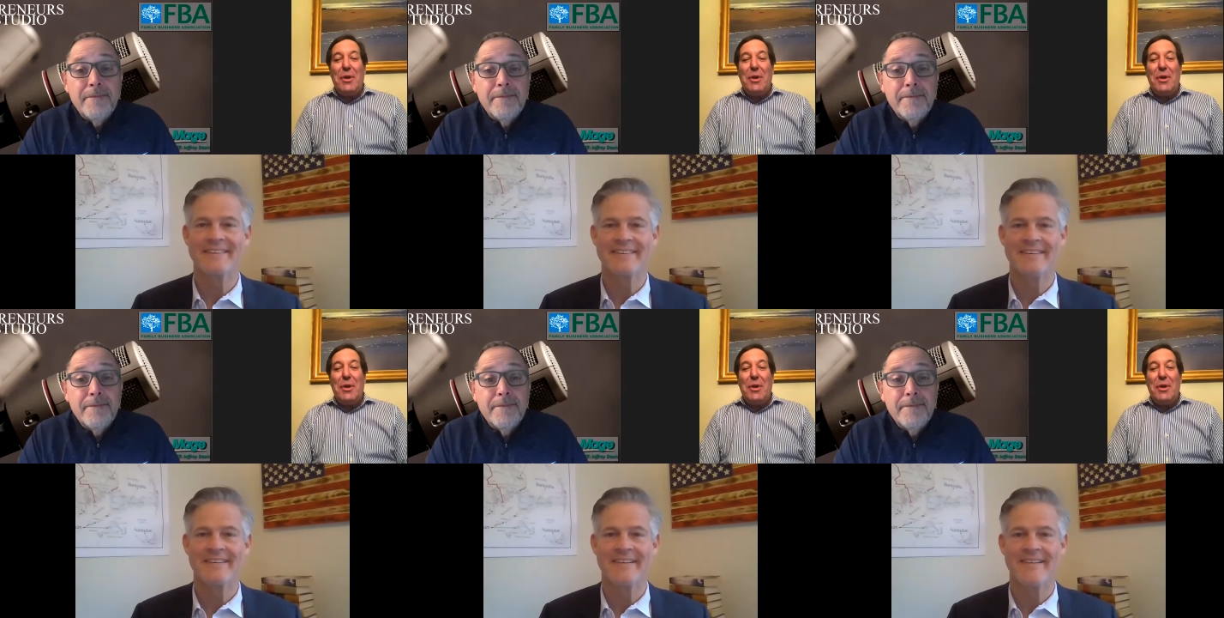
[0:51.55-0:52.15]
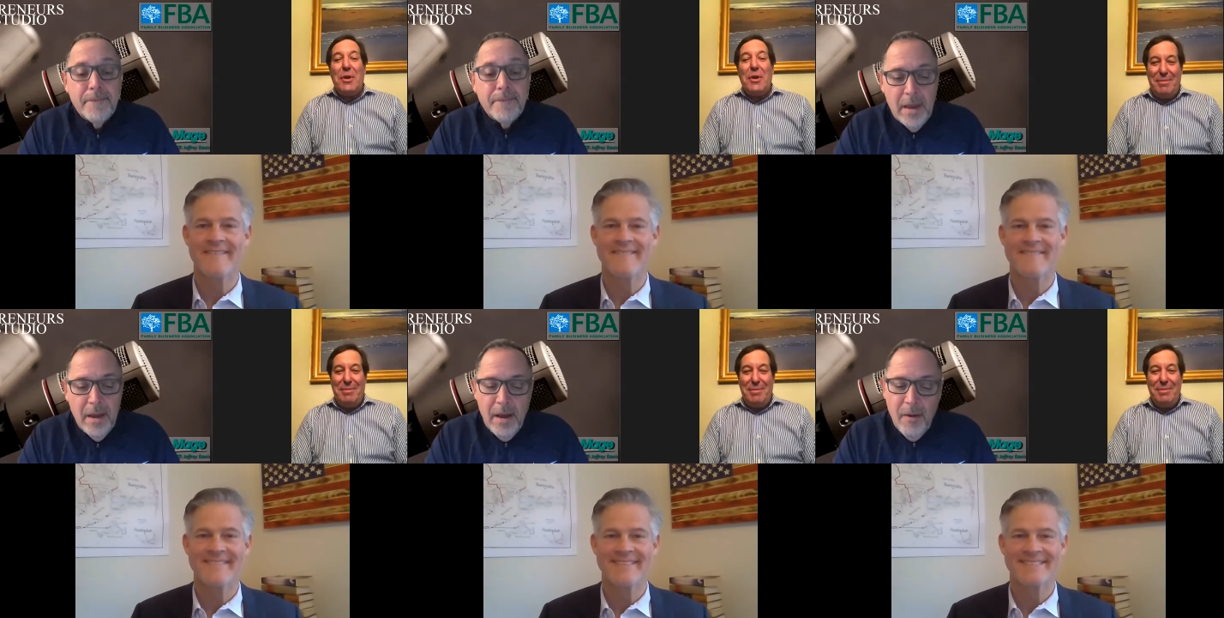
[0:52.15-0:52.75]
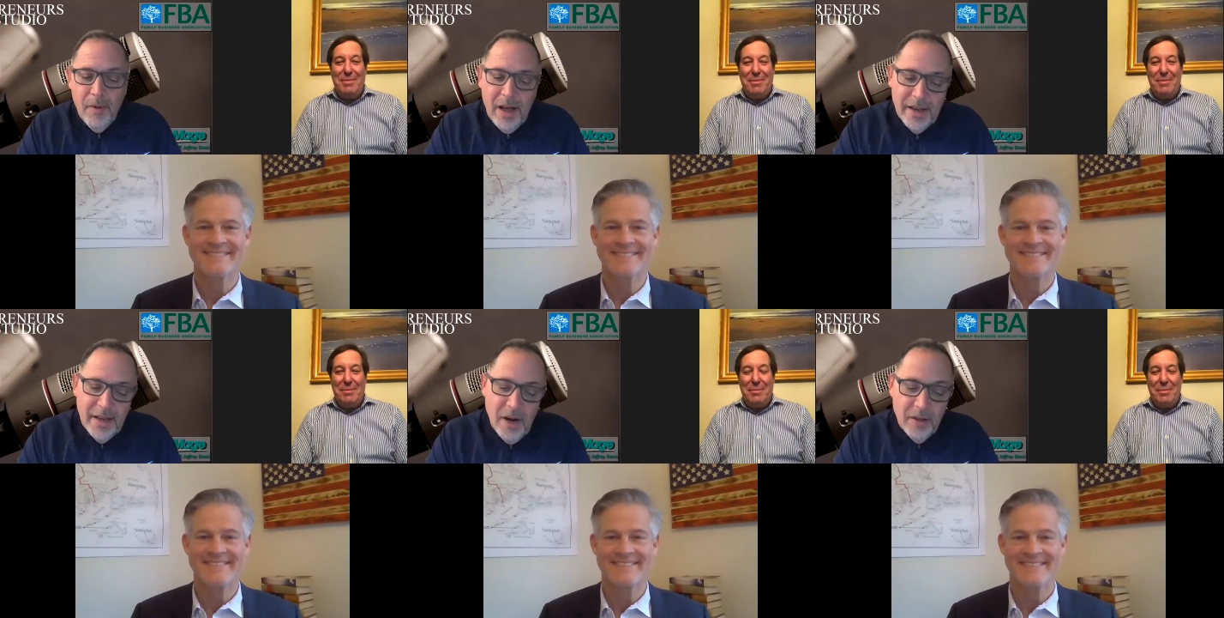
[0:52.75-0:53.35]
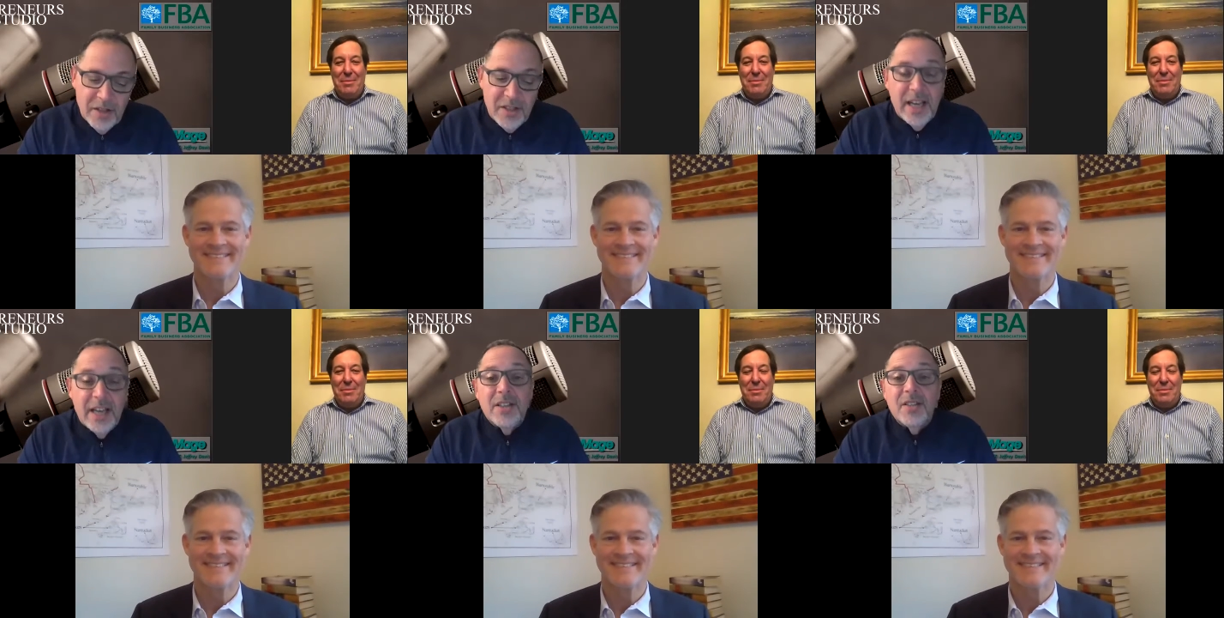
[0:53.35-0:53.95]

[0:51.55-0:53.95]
Speaker 1: guest.
Speaker 2: Well, you know, this guest is